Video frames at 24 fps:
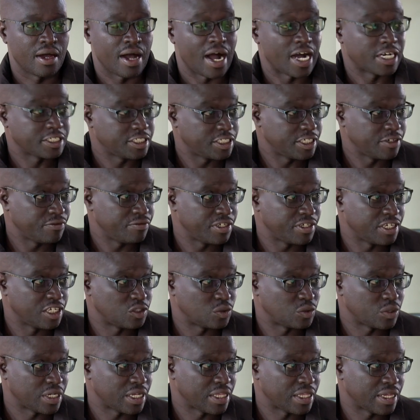active in
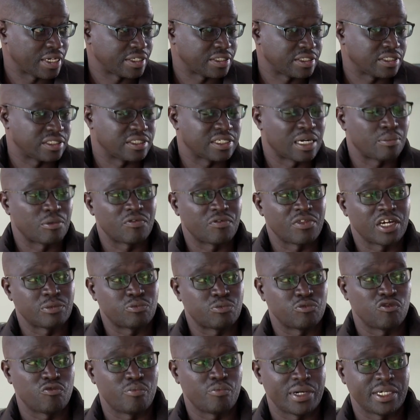ensuring that some of
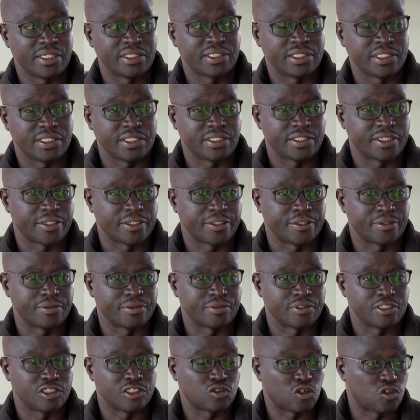that movement
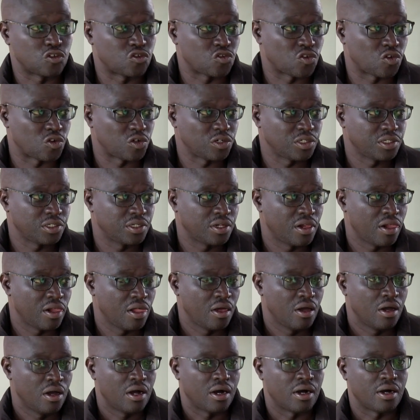is controlled.
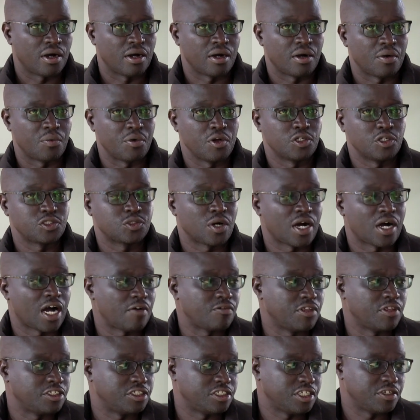We also
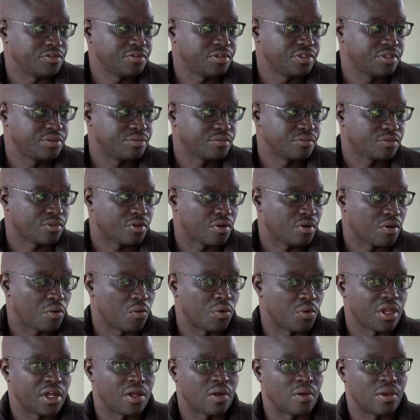have the chiefs
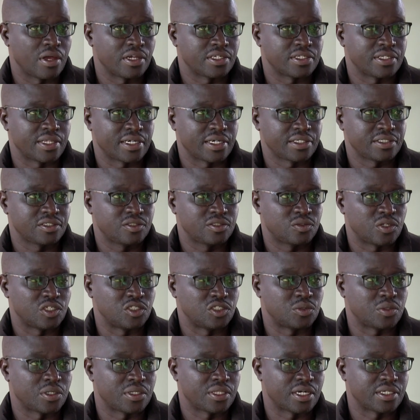who regulate that to
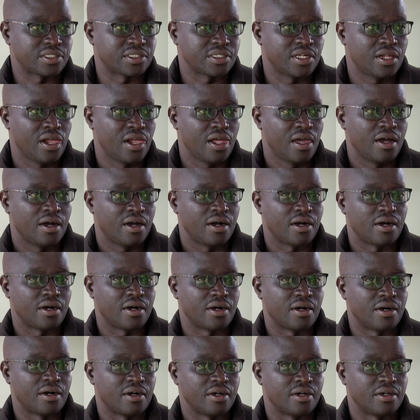ensure that
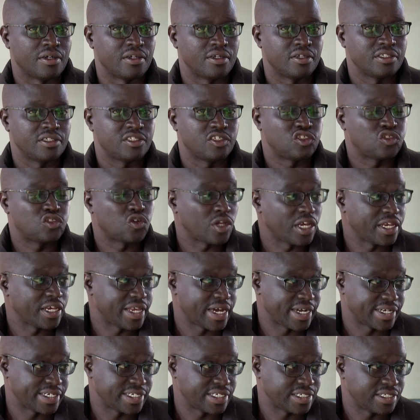stolen
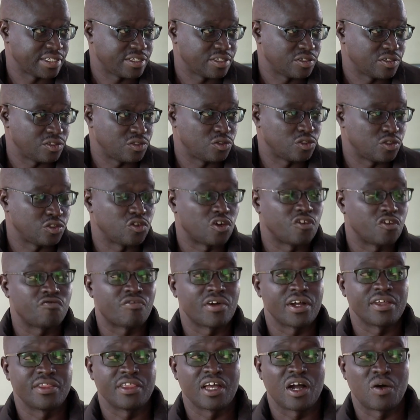donkeys don't
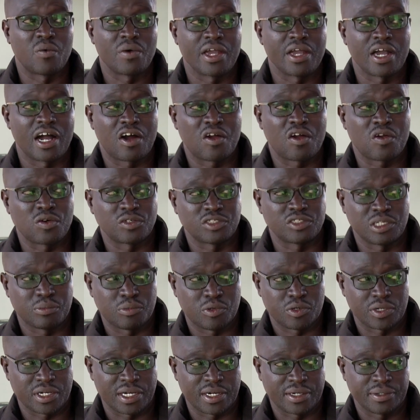find their way across the
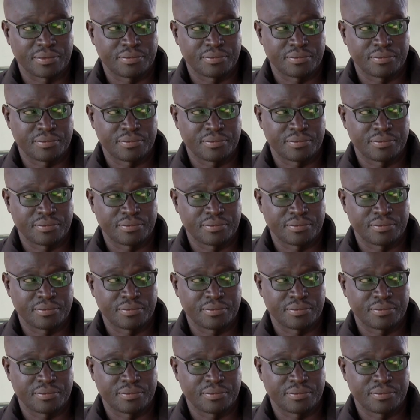border.